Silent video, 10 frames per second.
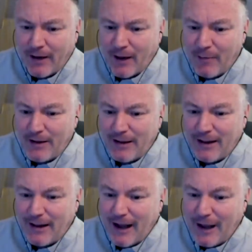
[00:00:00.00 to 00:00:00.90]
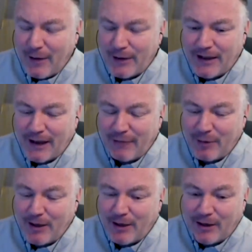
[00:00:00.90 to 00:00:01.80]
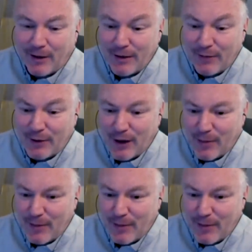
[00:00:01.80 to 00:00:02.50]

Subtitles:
I mean, how they didn't have them in, I'll never know.